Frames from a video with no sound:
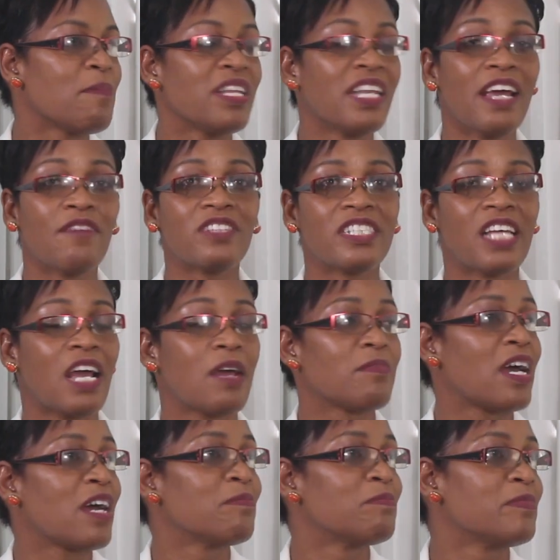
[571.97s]
I mean, every
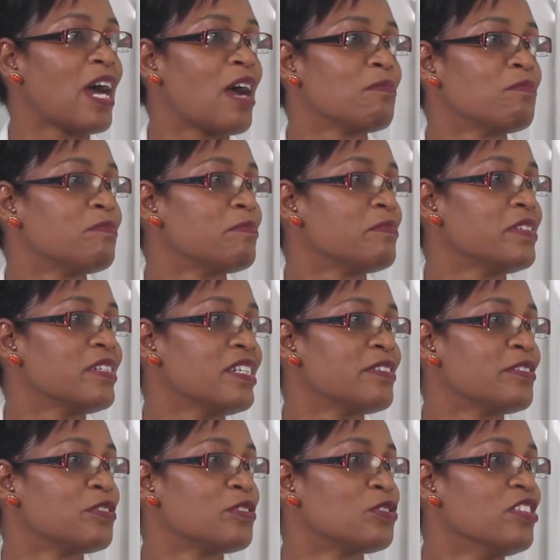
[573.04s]
time I'm
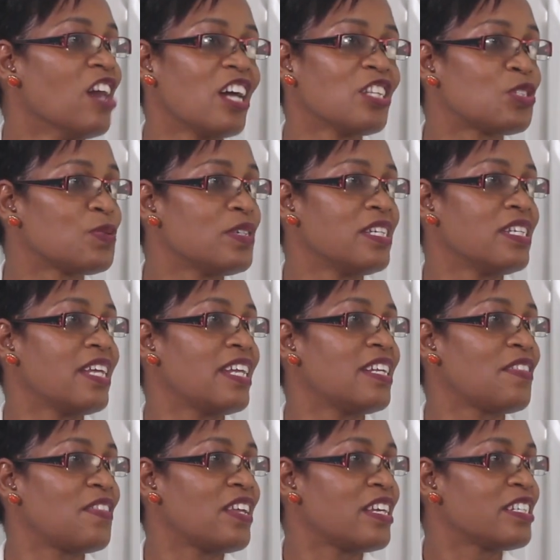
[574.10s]
not doing
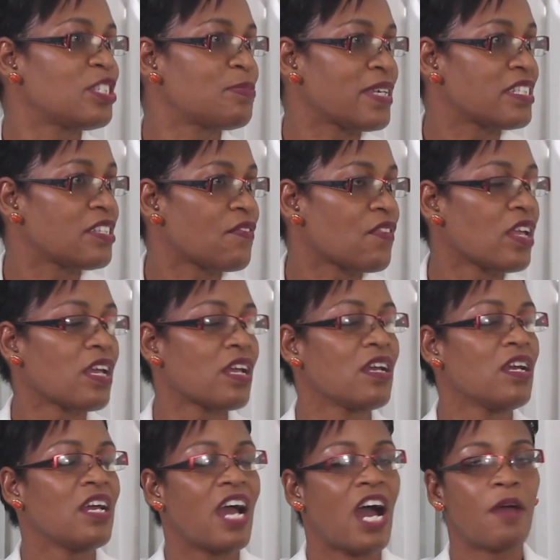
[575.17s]
anything specific,
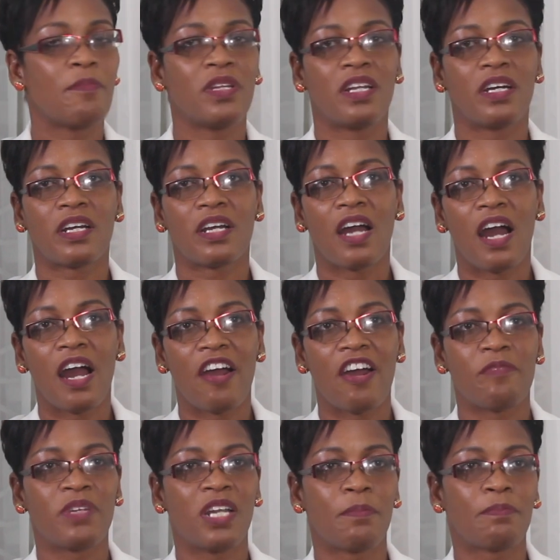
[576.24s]
I'm in a
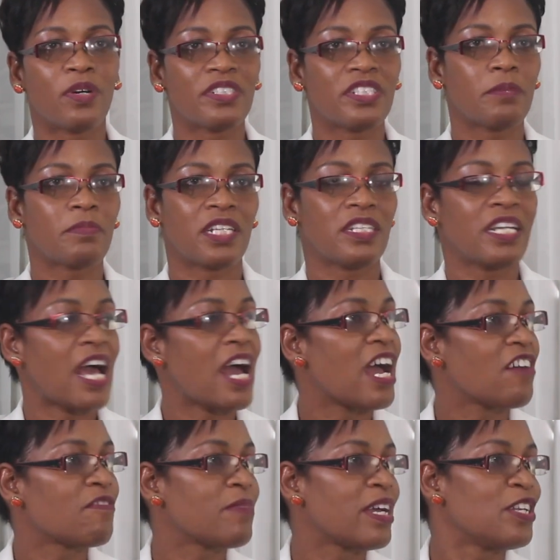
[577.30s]
car, I'm in a bus, I
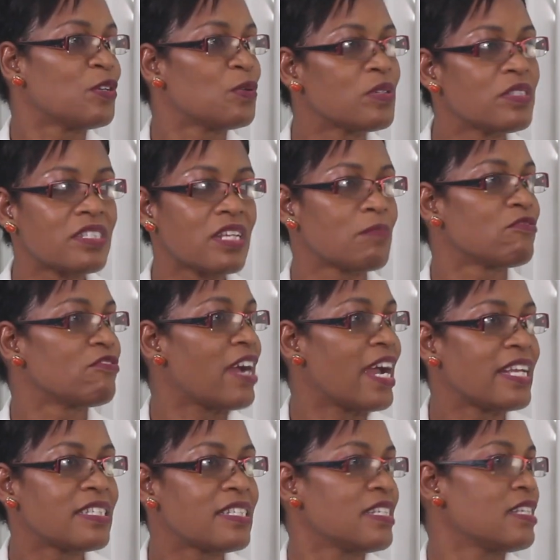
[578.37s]
have my notes, I'm
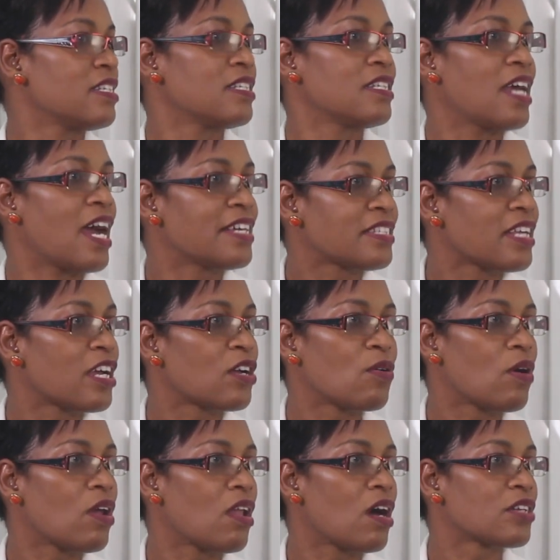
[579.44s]
writing as I
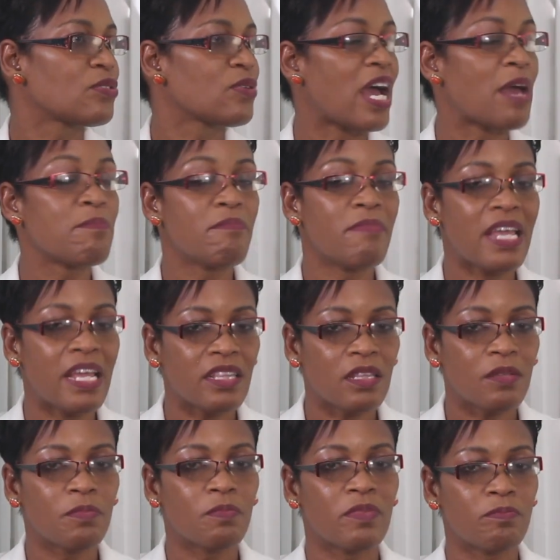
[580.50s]
go along. So I make
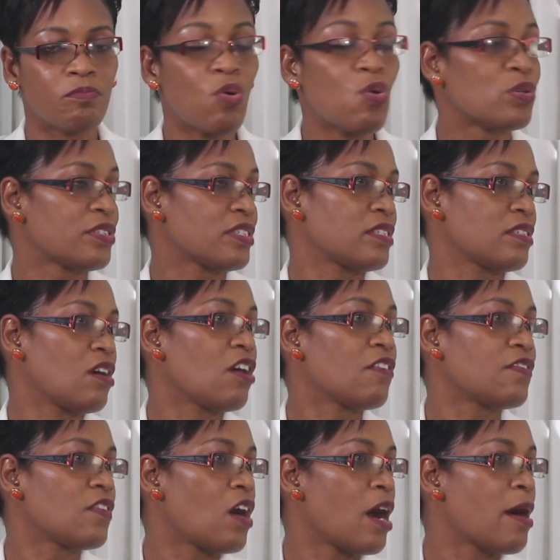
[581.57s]
the most
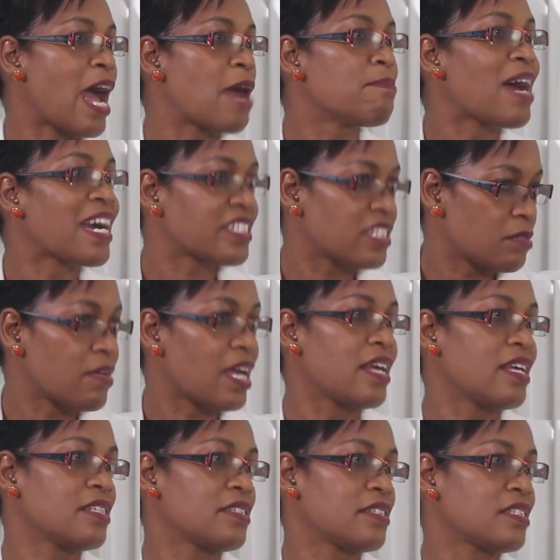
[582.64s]
of, I
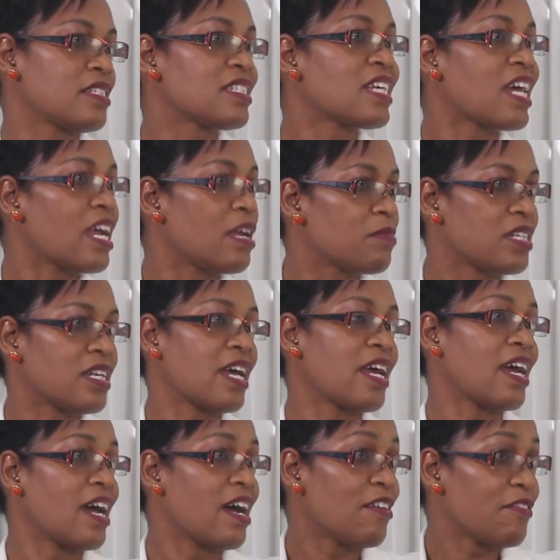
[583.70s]
maximize the time that
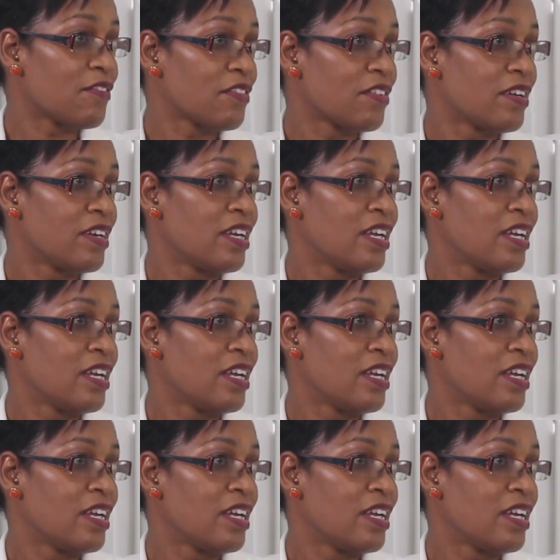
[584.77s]
I have.